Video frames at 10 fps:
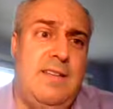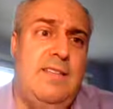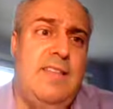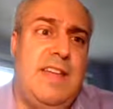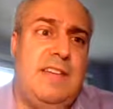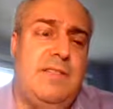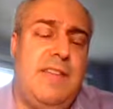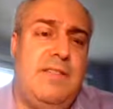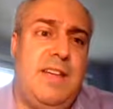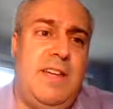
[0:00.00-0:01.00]
then you're
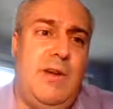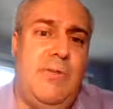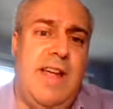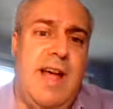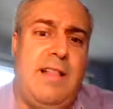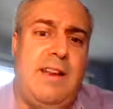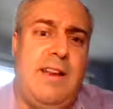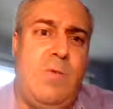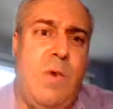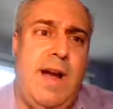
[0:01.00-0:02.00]
living in a
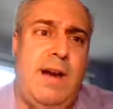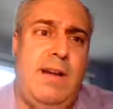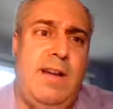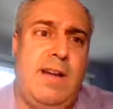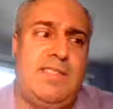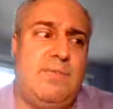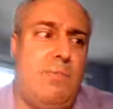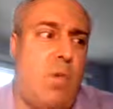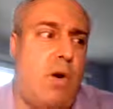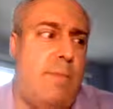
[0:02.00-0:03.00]
reality where it's
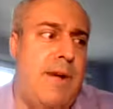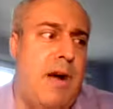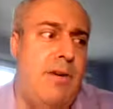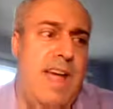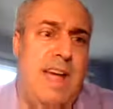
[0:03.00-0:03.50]
more about